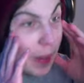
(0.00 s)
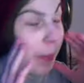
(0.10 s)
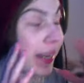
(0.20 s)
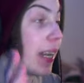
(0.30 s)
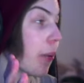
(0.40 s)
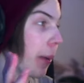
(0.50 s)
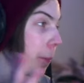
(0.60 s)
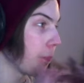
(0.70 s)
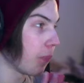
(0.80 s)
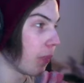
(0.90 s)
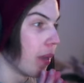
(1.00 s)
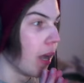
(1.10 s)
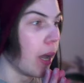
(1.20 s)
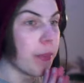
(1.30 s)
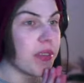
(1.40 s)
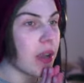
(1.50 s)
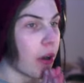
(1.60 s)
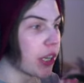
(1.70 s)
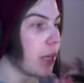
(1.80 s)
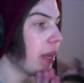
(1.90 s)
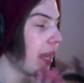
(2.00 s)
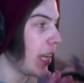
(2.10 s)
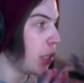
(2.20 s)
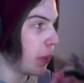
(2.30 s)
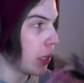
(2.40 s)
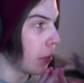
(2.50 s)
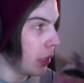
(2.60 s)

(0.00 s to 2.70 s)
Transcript: But anyway, the argument HBO